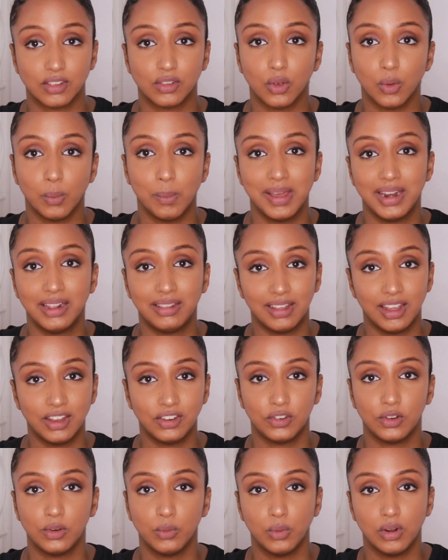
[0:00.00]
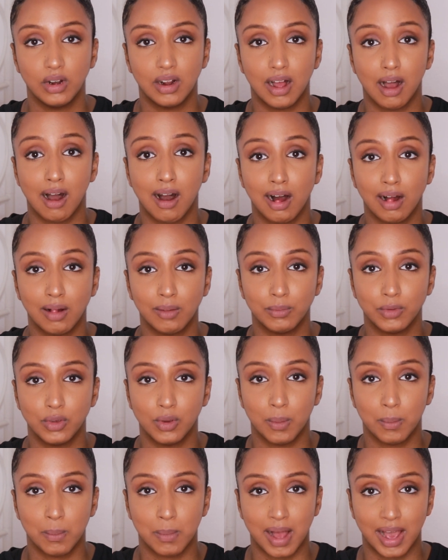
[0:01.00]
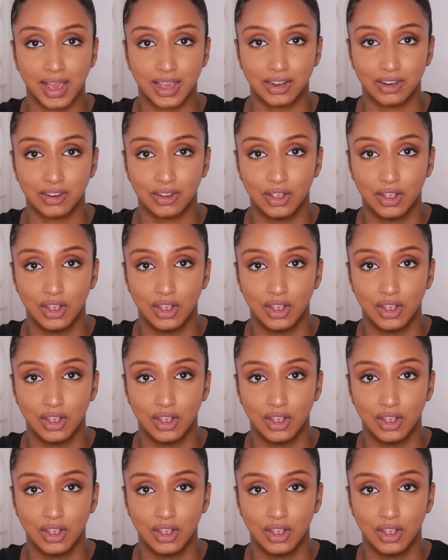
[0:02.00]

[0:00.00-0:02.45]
so meditation will calm your mind.